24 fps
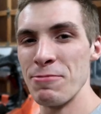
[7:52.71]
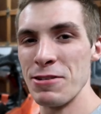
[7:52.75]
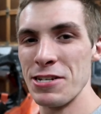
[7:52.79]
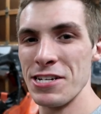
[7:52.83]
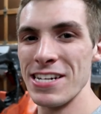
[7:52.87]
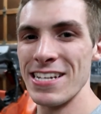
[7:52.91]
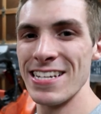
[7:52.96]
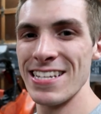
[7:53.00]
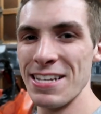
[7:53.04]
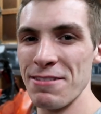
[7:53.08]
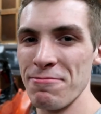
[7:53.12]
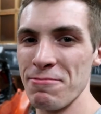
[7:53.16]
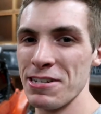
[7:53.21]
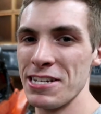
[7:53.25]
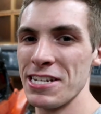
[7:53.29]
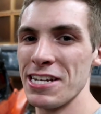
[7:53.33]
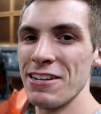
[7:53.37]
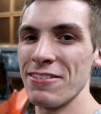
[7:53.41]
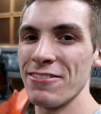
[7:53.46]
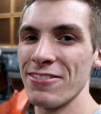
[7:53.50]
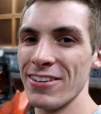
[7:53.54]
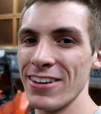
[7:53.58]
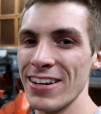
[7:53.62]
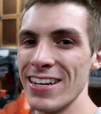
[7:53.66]
machines and
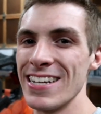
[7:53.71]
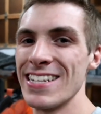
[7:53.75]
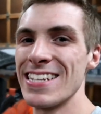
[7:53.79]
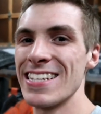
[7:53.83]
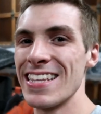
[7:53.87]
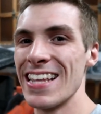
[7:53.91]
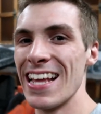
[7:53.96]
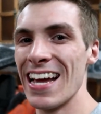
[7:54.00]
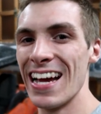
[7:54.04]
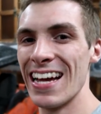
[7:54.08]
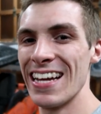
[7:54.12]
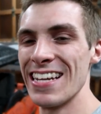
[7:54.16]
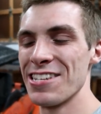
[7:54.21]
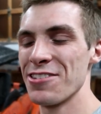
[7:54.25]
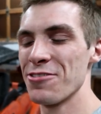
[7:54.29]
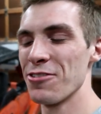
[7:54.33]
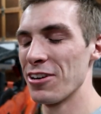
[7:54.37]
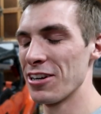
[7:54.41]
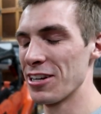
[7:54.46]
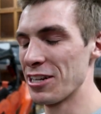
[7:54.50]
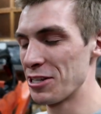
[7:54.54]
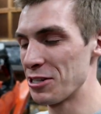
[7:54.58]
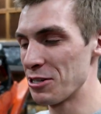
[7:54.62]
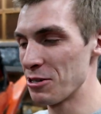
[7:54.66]
machine freaks, that is
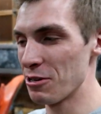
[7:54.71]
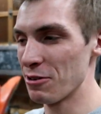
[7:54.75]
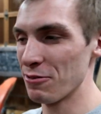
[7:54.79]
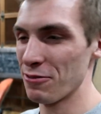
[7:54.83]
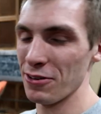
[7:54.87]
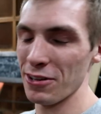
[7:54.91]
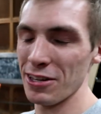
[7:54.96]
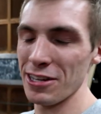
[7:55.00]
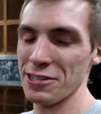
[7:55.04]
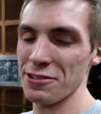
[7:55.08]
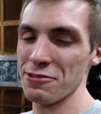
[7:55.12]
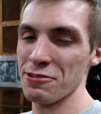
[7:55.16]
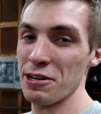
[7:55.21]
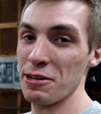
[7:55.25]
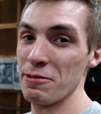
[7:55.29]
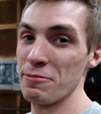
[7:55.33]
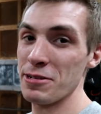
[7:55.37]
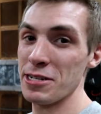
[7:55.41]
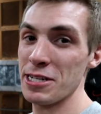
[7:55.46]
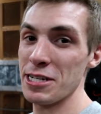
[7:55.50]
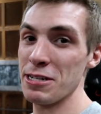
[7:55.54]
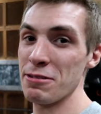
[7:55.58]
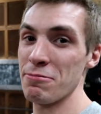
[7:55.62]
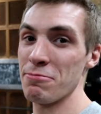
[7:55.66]
going to do it for this 3D
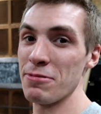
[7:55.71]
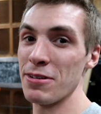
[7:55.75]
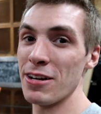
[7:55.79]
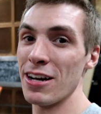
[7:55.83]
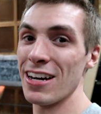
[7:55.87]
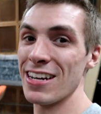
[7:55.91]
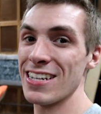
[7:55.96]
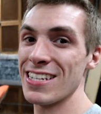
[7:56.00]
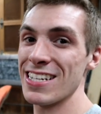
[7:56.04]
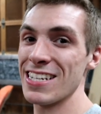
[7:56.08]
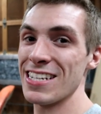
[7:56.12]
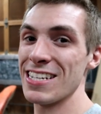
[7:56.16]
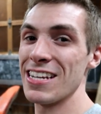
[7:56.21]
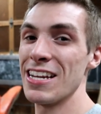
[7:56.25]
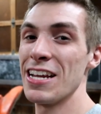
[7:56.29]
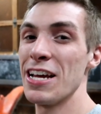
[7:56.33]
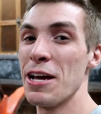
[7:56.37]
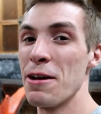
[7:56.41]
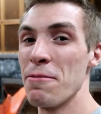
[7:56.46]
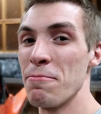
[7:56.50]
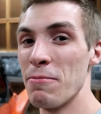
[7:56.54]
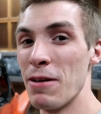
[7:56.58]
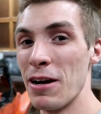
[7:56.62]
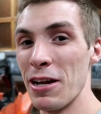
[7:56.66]
Machines production.
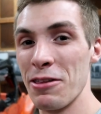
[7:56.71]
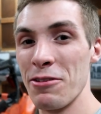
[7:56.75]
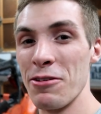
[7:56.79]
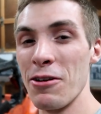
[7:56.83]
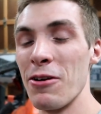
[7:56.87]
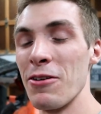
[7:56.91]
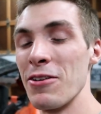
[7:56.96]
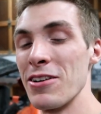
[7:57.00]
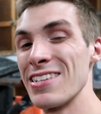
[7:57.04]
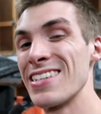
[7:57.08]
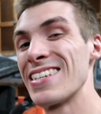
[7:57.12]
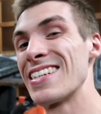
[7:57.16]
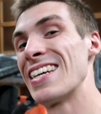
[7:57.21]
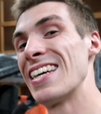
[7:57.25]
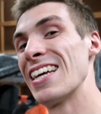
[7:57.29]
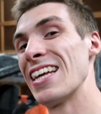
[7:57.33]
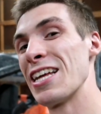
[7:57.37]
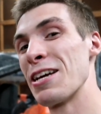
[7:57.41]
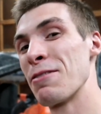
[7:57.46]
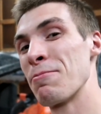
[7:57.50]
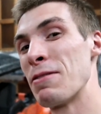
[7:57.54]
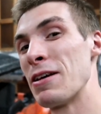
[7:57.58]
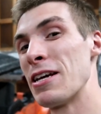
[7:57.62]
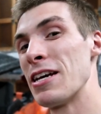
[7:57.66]
My throat is
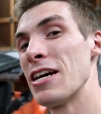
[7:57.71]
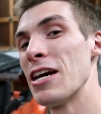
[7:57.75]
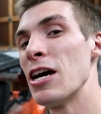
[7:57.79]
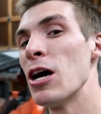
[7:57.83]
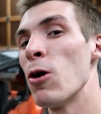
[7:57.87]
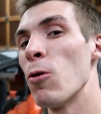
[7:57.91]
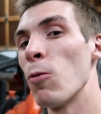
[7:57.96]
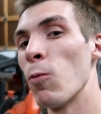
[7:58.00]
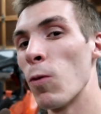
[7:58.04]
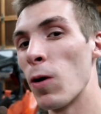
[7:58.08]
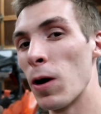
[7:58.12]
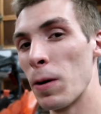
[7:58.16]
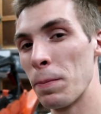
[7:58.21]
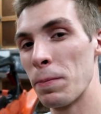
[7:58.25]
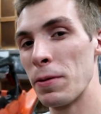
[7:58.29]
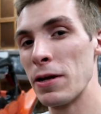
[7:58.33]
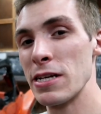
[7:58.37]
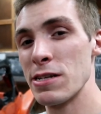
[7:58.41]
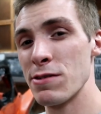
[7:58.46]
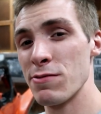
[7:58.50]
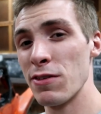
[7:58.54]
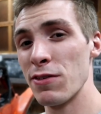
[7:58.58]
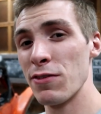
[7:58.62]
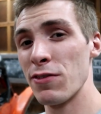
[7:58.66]
killing me. One
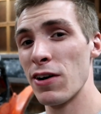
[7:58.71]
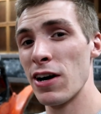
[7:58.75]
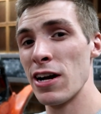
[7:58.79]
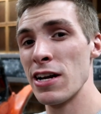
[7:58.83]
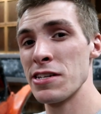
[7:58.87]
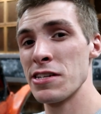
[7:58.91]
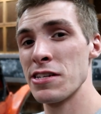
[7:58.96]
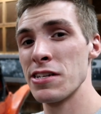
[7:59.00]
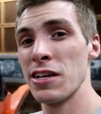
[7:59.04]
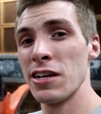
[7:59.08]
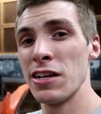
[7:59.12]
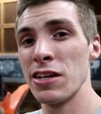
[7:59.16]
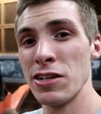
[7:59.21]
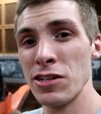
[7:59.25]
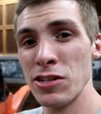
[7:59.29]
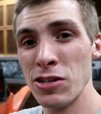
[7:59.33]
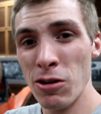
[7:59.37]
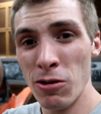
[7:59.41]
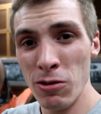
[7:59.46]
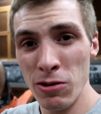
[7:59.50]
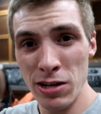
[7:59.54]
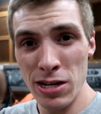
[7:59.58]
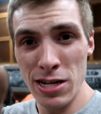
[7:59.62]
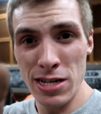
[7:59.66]
piece of advice,
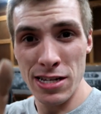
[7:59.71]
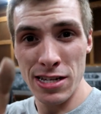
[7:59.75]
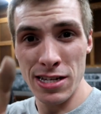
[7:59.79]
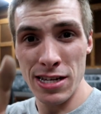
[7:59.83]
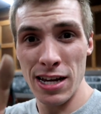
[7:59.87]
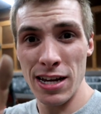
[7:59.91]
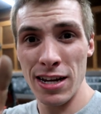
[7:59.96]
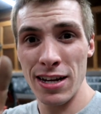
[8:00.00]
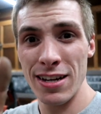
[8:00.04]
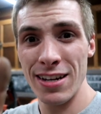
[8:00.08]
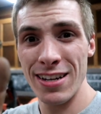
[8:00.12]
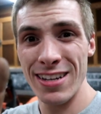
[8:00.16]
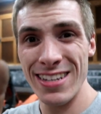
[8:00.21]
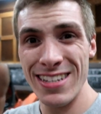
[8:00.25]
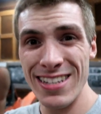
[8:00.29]
don't get sick.